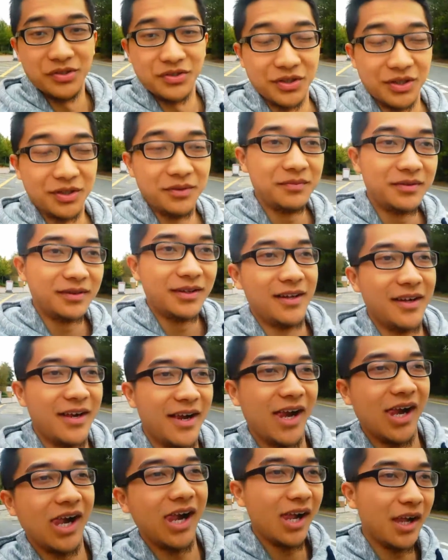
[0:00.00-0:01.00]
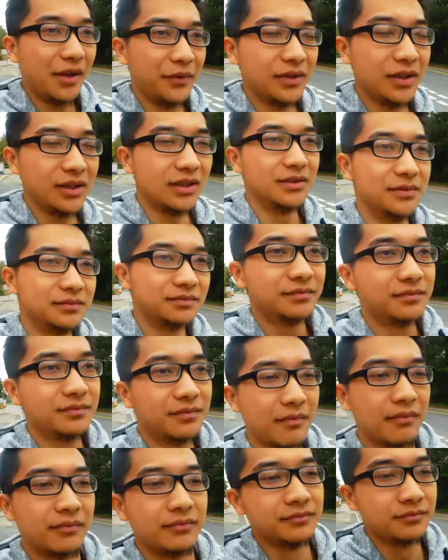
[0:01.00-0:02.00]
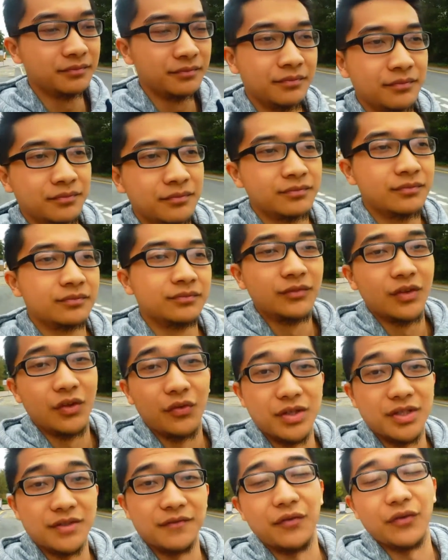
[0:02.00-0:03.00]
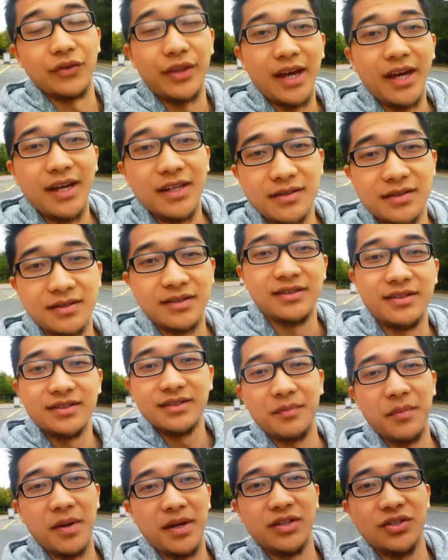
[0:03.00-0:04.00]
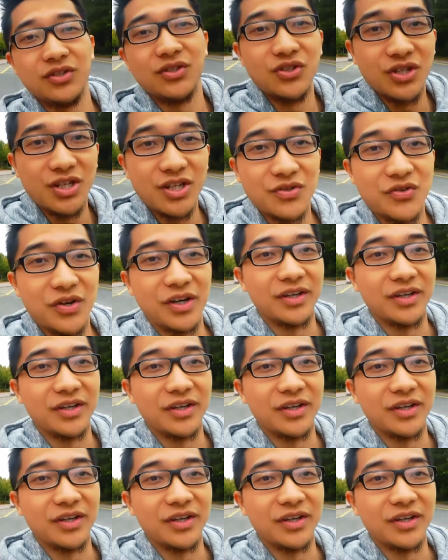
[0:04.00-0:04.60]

time, and um, reason for that is because I'm heading to church right